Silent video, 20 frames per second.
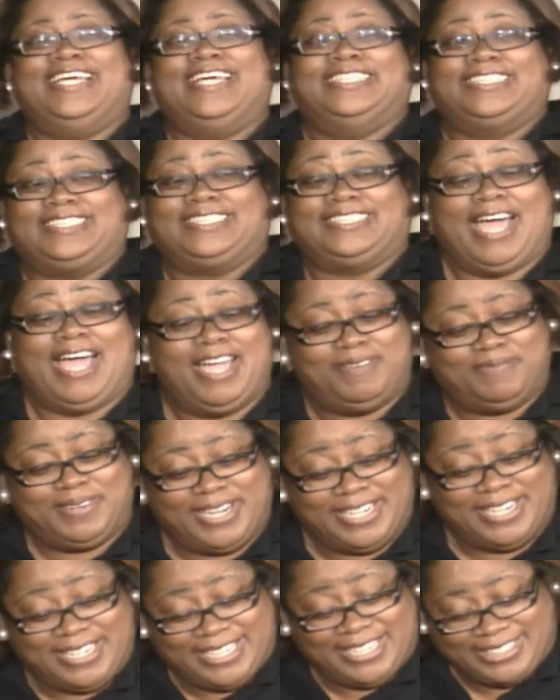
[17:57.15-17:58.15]
It's
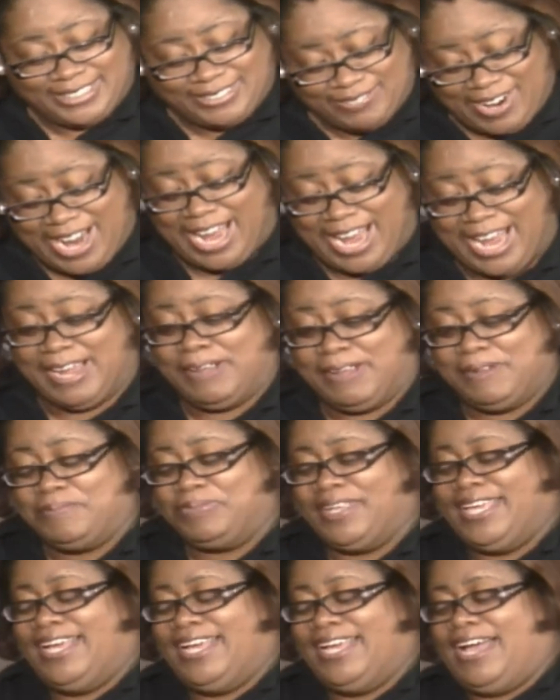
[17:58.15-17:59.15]
tight, but it's right.
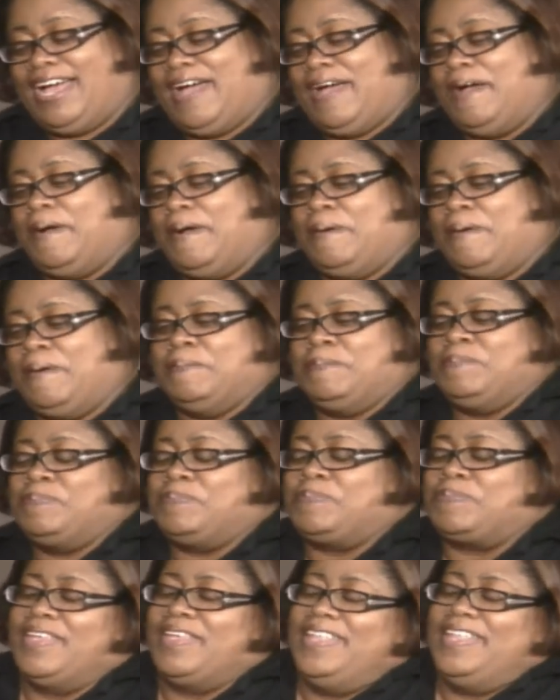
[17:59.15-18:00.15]
Amen. Um,
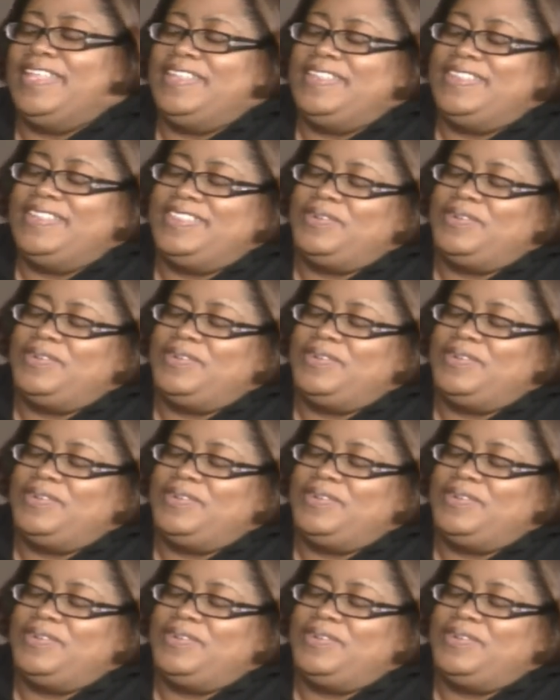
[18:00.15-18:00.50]
mm.